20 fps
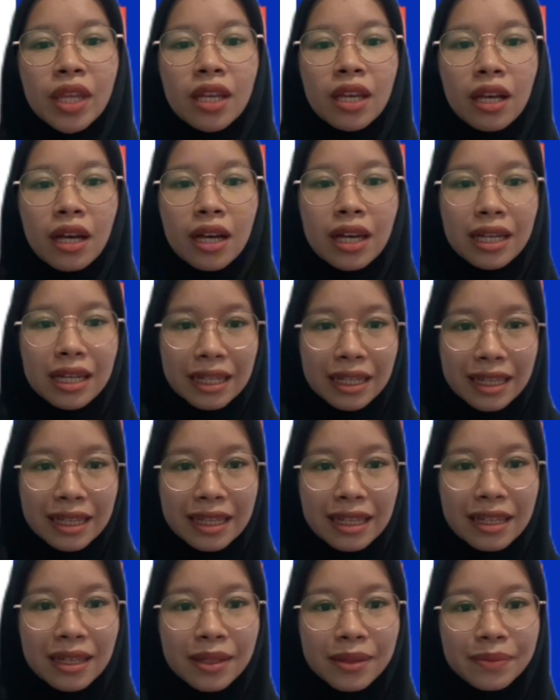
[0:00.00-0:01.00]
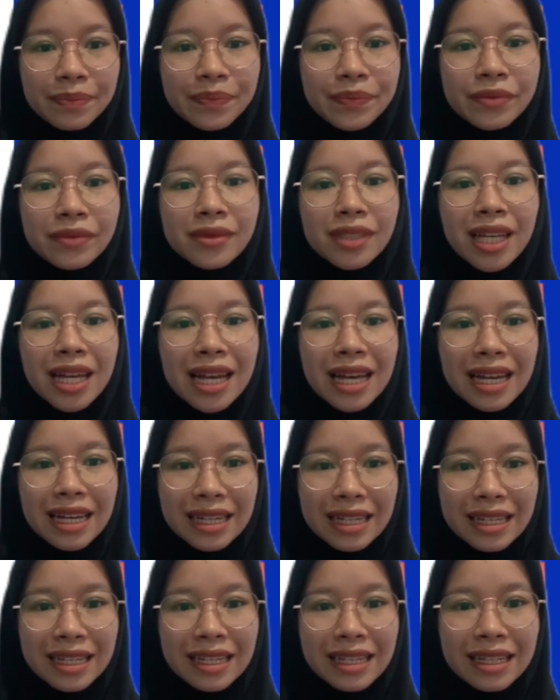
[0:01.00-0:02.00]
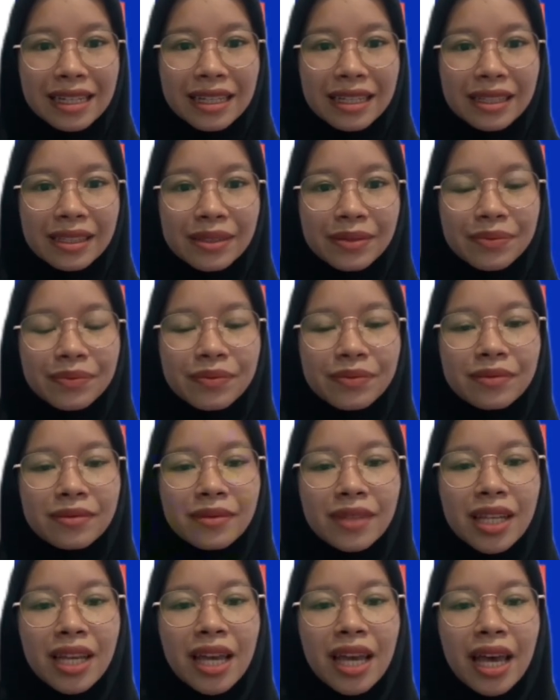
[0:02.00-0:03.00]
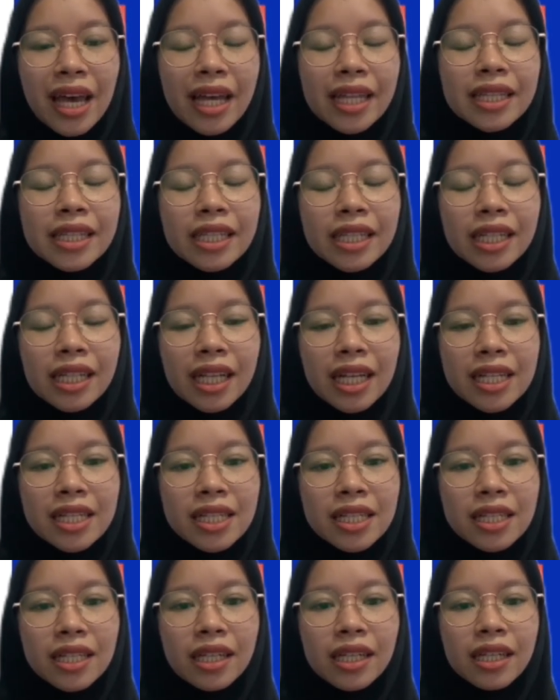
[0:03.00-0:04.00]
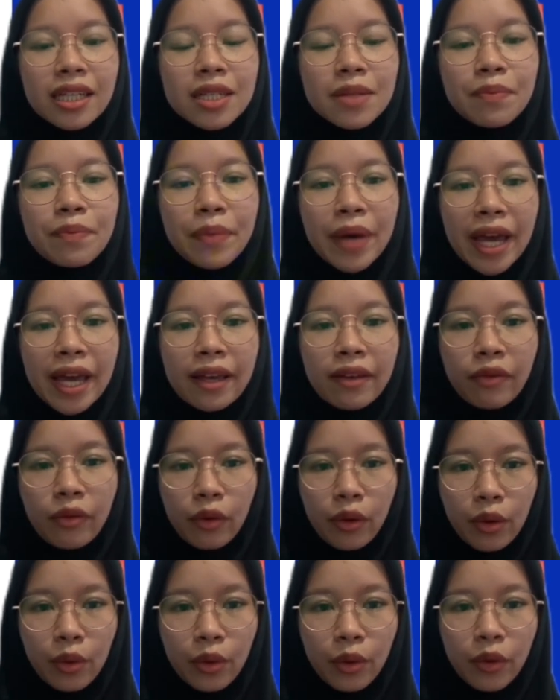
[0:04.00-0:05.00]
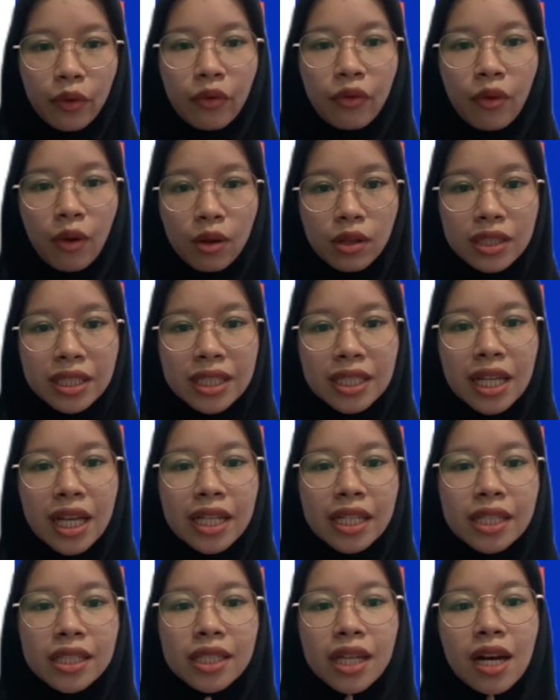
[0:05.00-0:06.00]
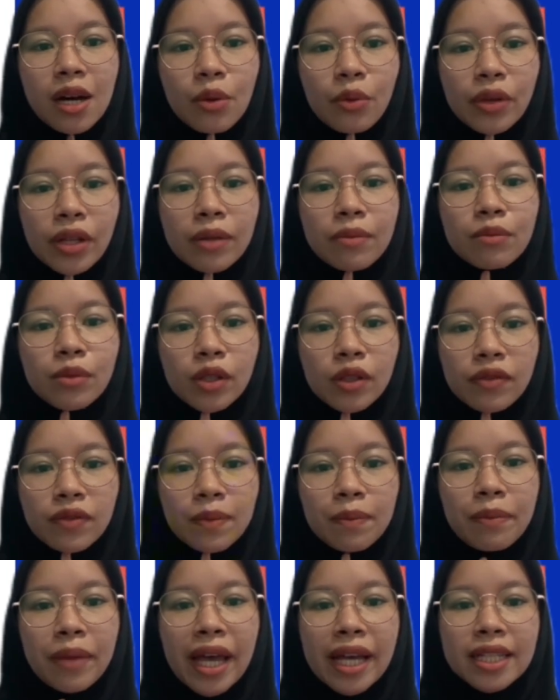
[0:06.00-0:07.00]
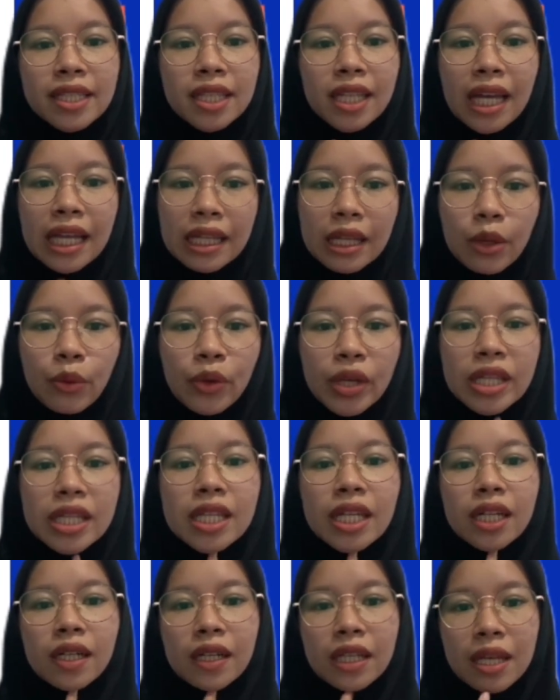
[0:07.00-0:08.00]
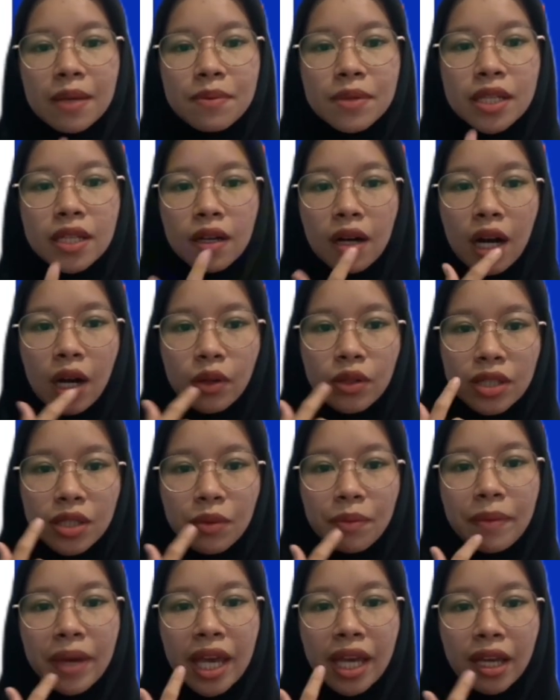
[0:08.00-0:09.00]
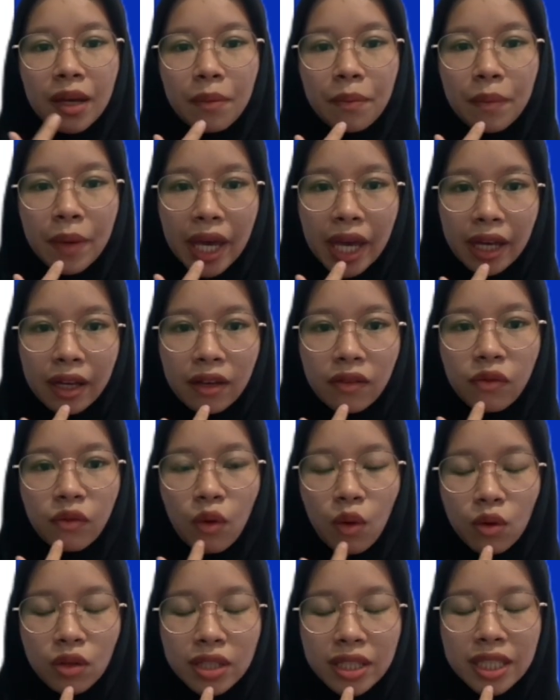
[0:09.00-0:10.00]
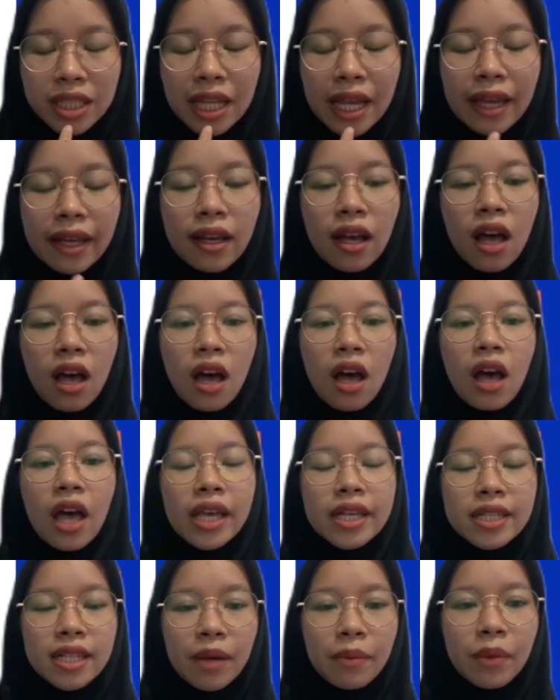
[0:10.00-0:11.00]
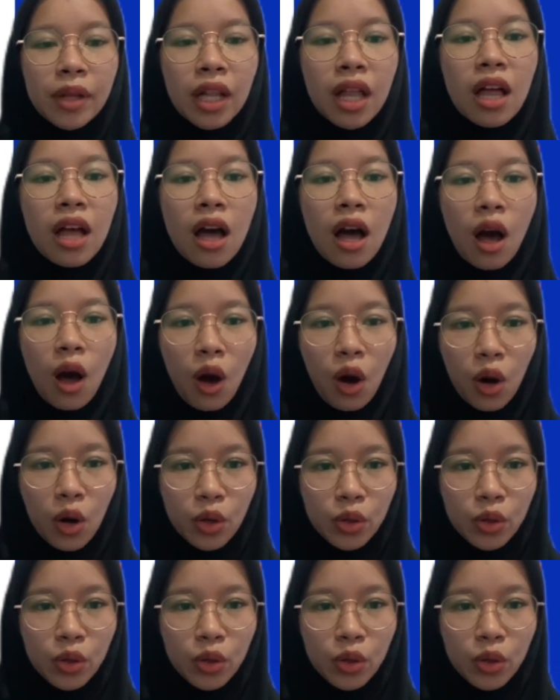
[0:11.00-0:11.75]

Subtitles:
E, E. And the last is back vowels. The tongue will move back slightly with the lips round to make back vowels like example O.